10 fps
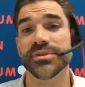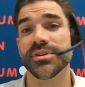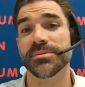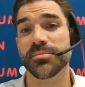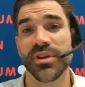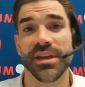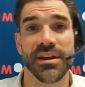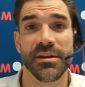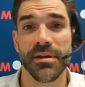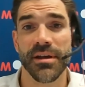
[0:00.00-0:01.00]
So it's putting
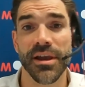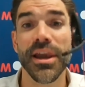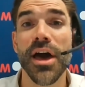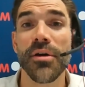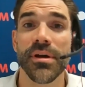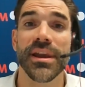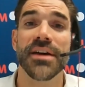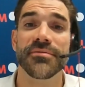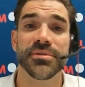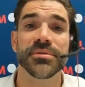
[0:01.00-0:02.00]
in a lower
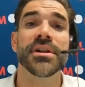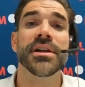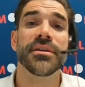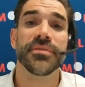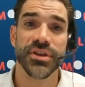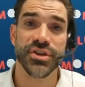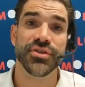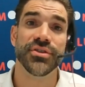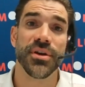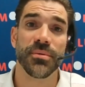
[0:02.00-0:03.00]
level that
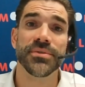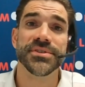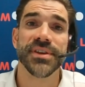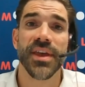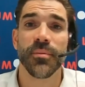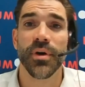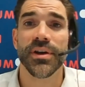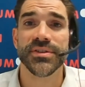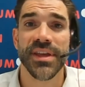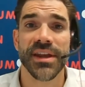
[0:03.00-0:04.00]
you don't want to get
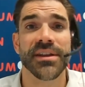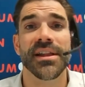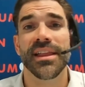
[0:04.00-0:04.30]
worse than.